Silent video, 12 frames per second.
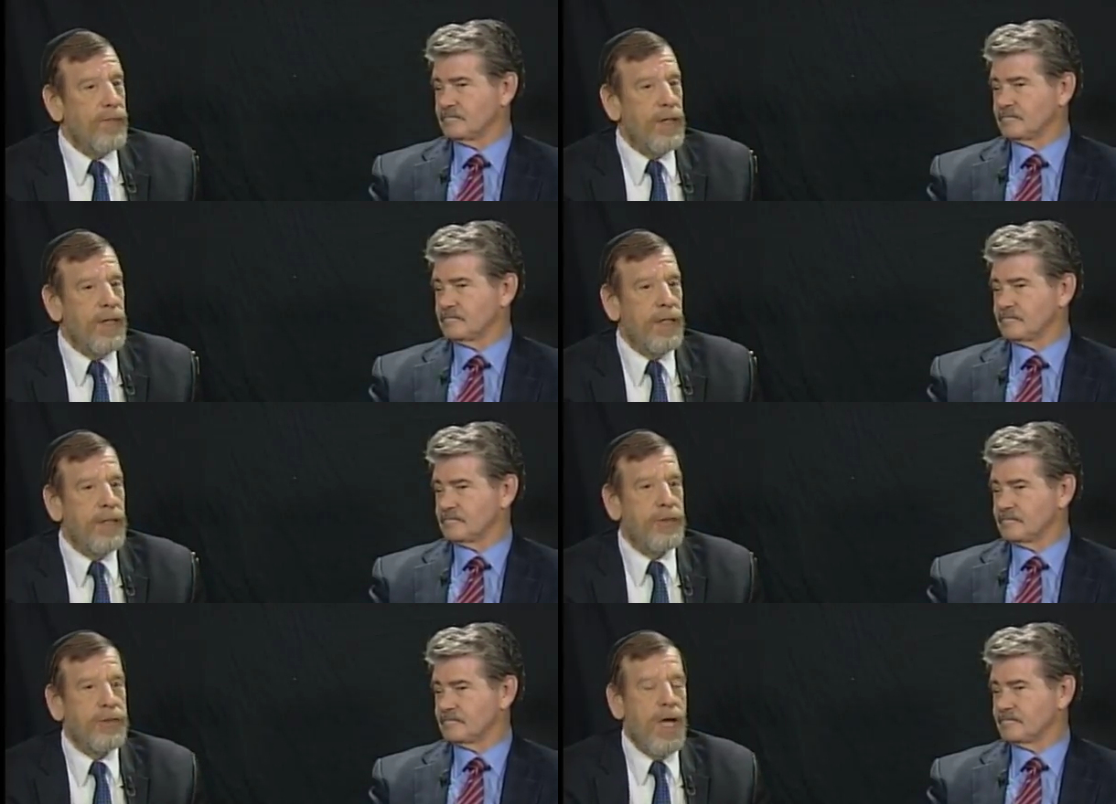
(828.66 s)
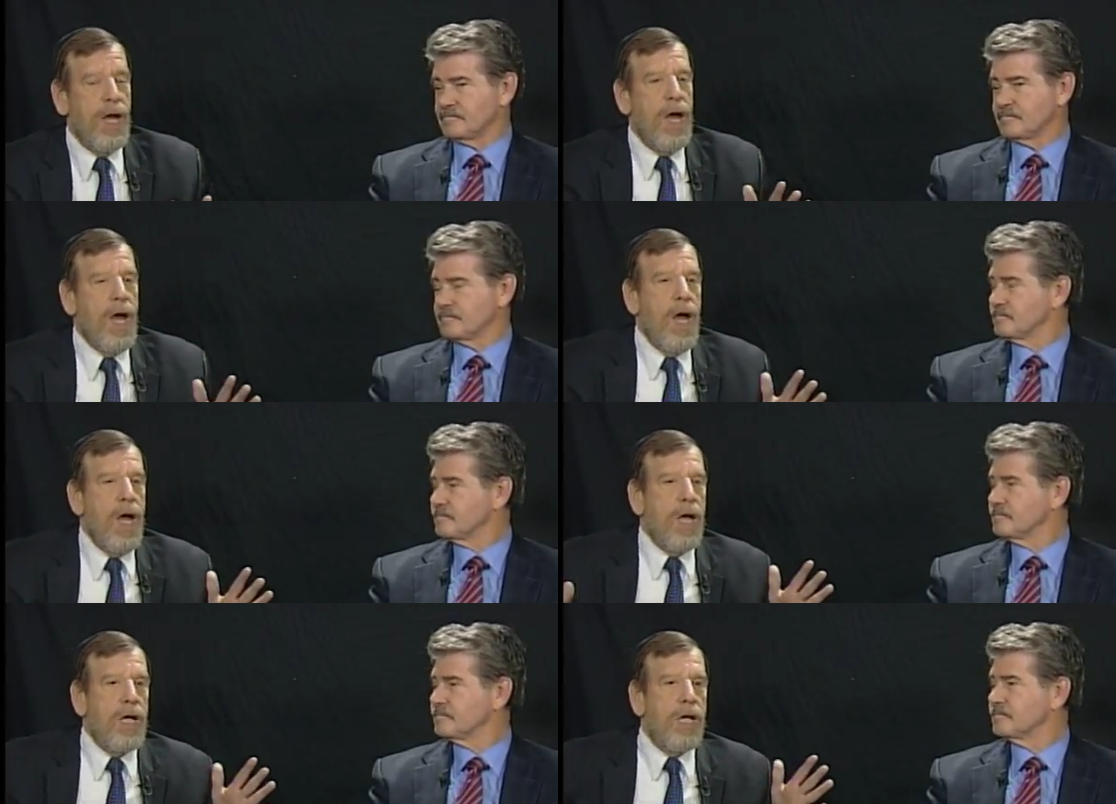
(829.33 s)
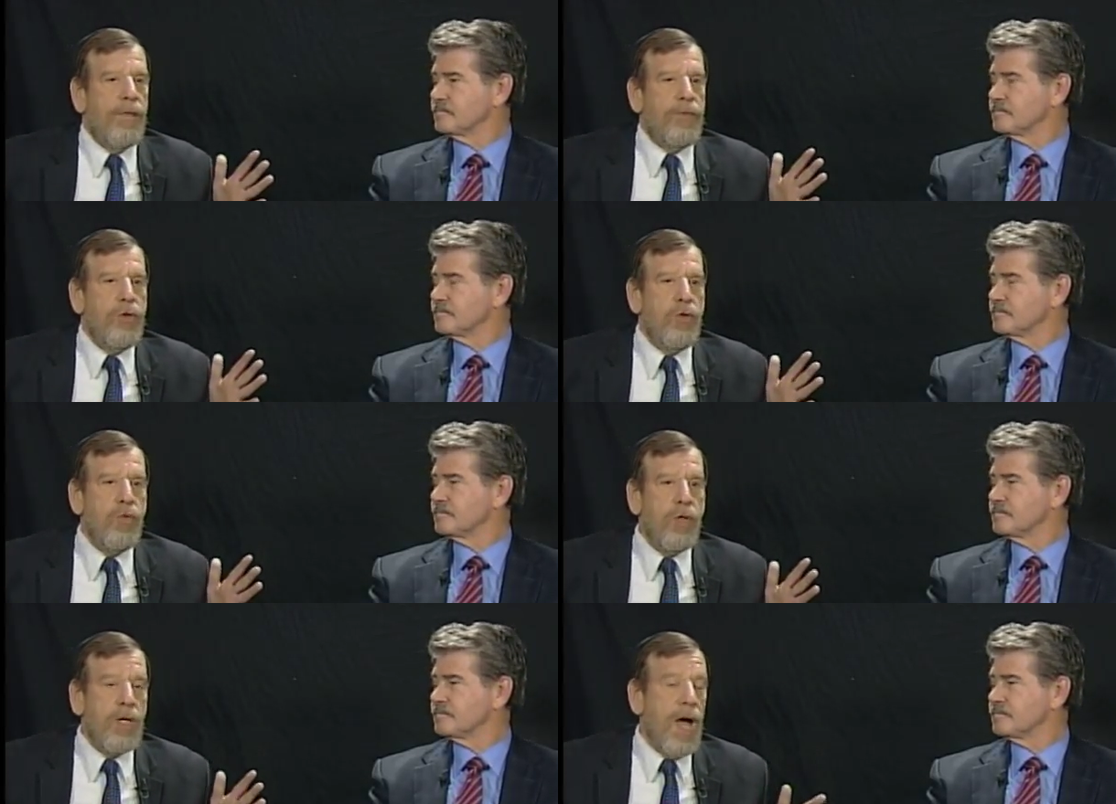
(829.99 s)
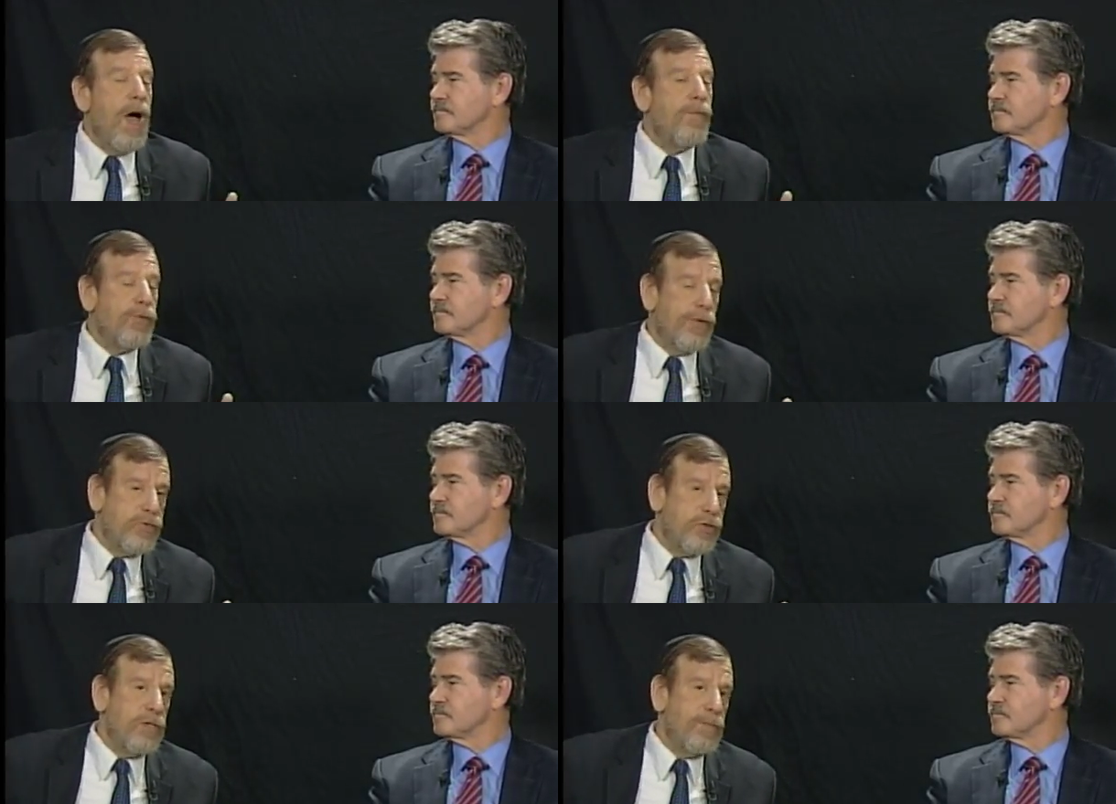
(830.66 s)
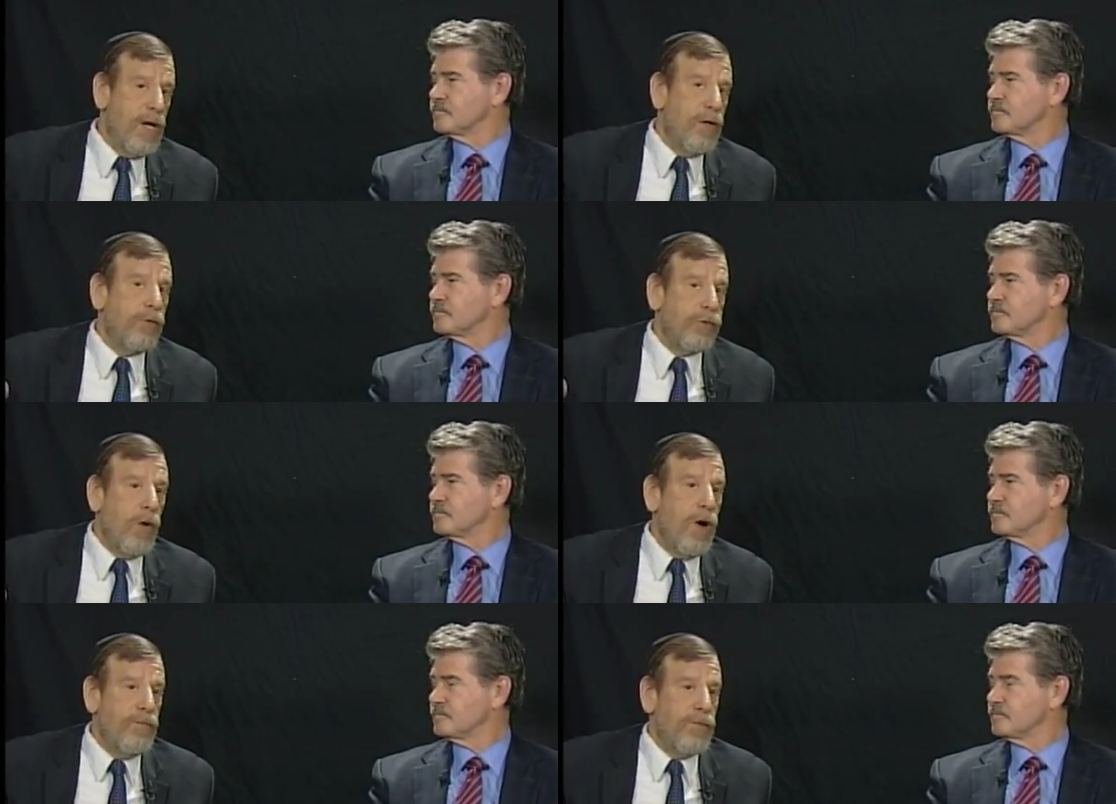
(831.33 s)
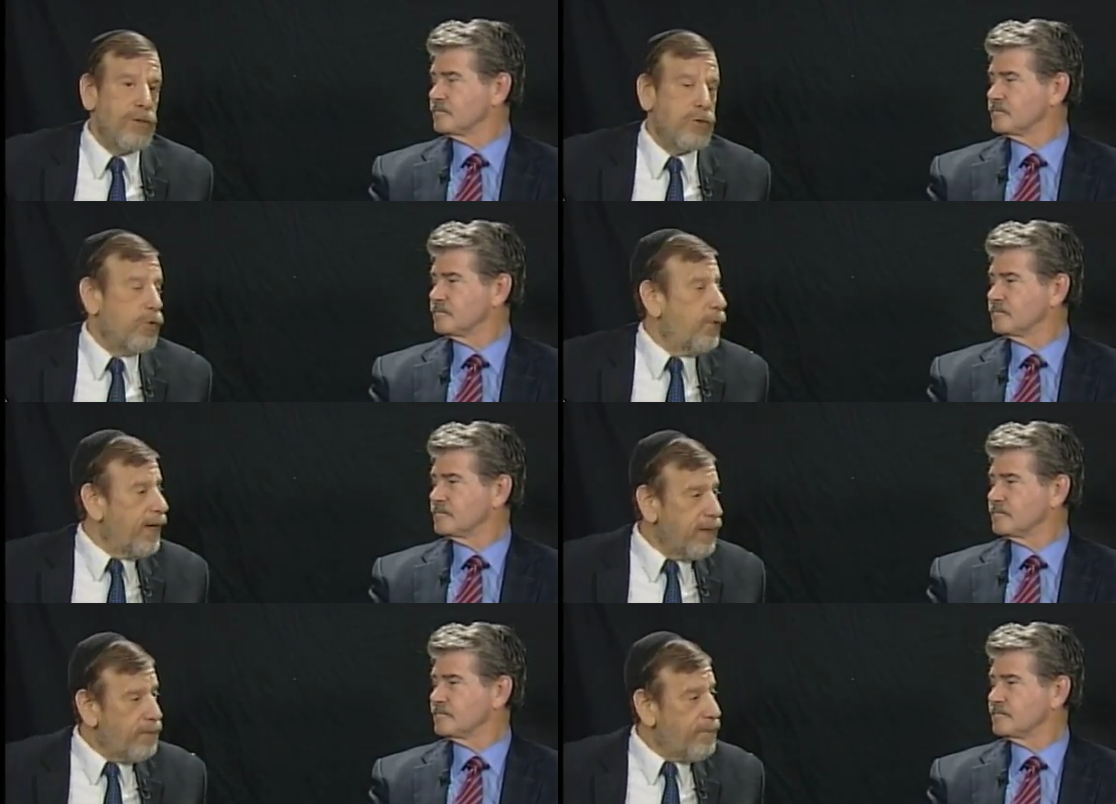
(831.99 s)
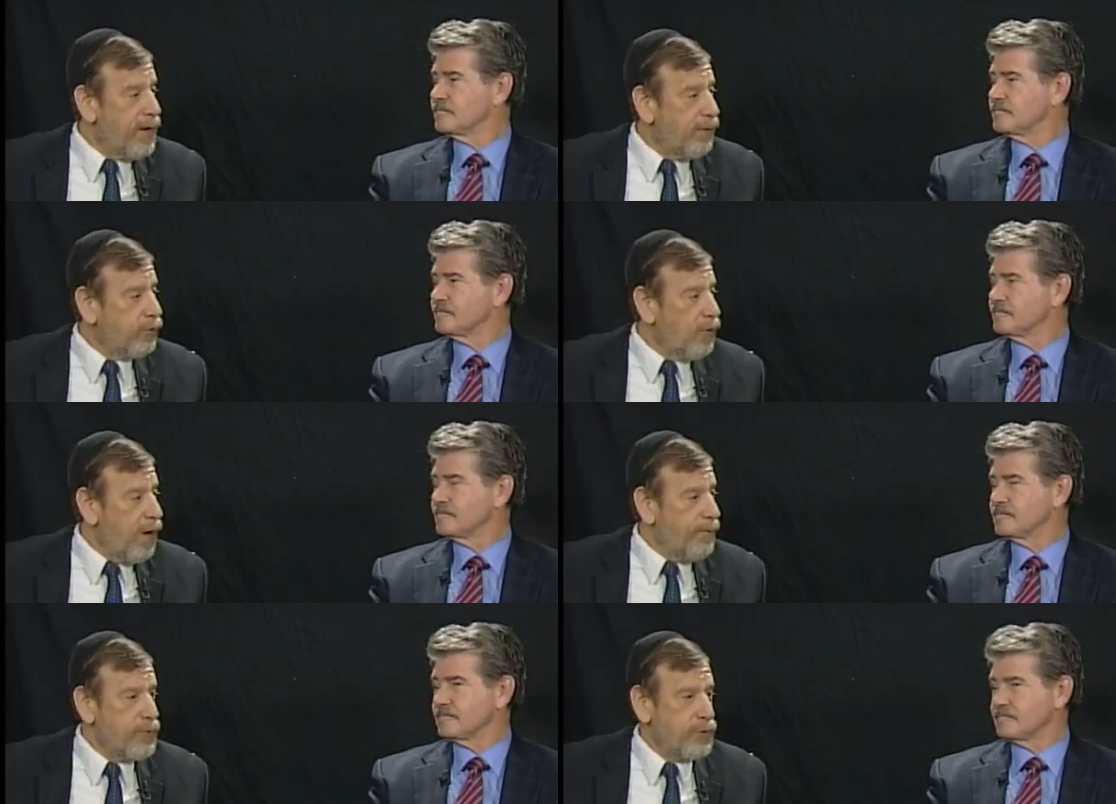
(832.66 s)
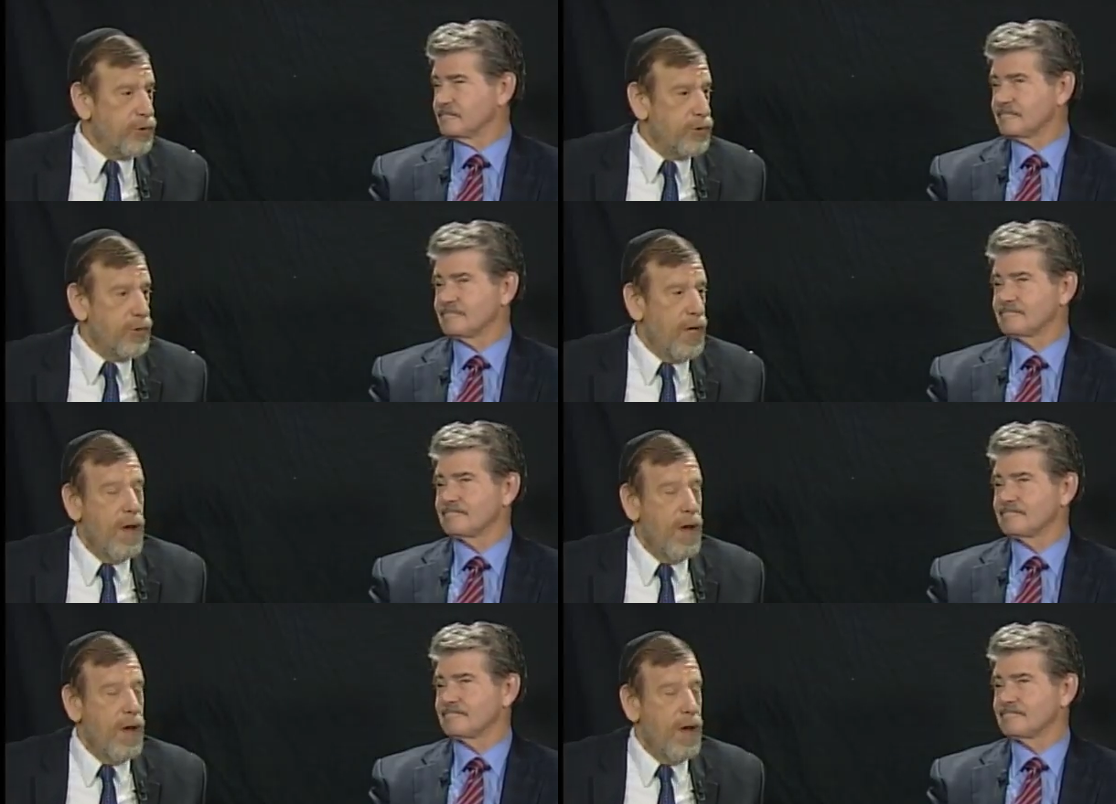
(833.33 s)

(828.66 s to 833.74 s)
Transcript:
Speaker 1: is if you were to ever have seen my old office or any of my old offices,